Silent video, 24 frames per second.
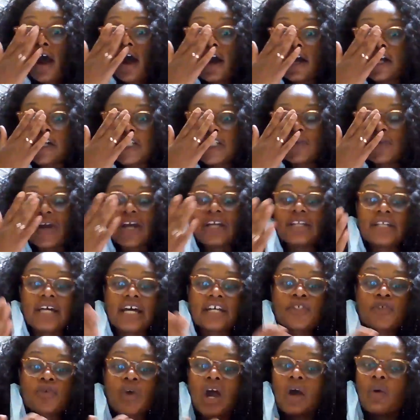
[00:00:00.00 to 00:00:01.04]
Or do I,
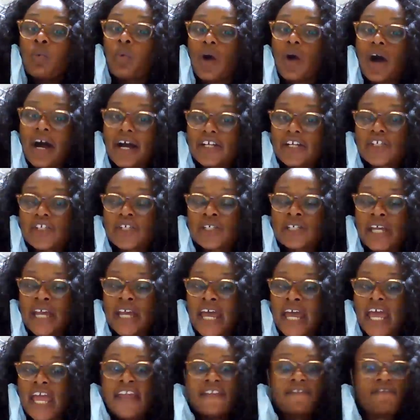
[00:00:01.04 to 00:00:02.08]
do I watch
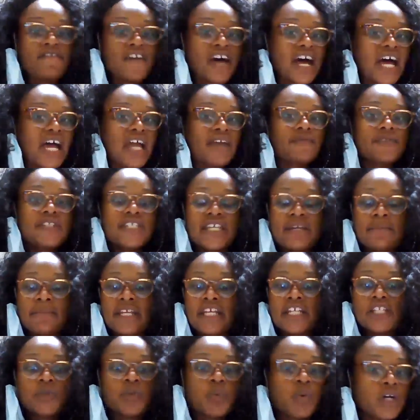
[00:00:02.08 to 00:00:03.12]
a 5, 10
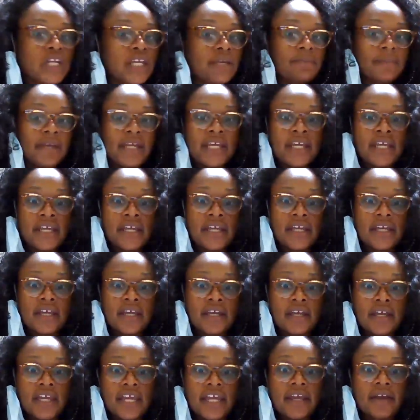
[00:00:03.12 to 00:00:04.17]
minute, 20 minute
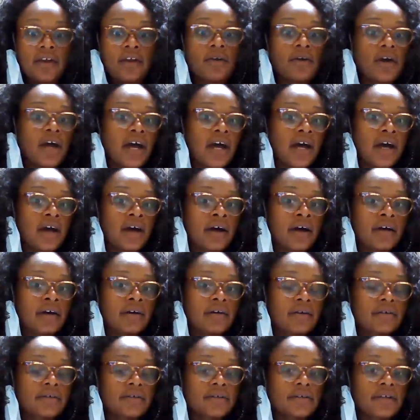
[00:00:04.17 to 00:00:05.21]
uh,
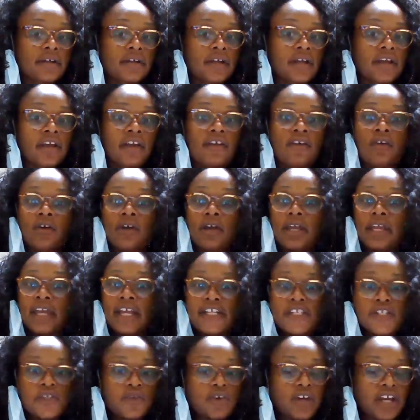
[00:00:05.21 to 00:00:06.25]

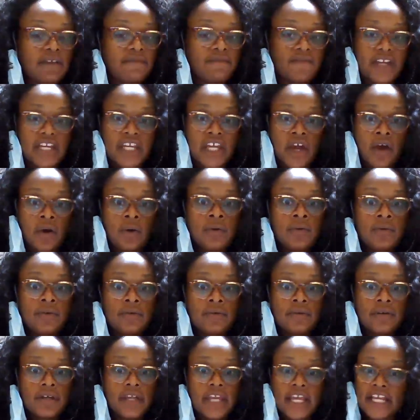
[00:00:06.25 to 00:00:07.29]
Instagram video,
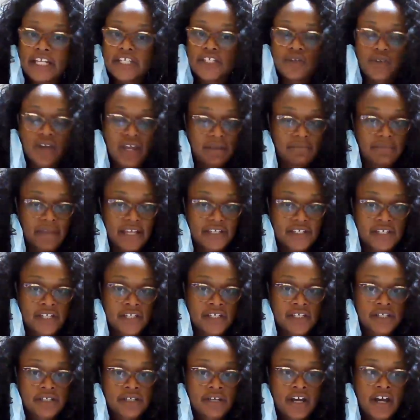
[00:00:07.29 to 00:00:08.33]
Instagram
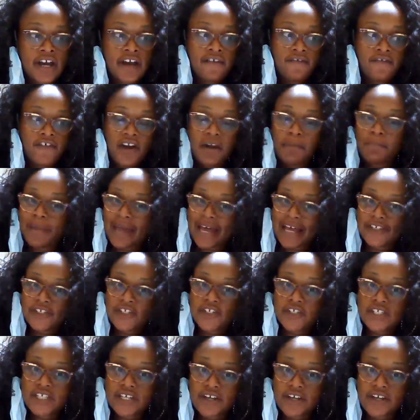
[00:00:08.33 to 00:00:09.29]
message from Pastor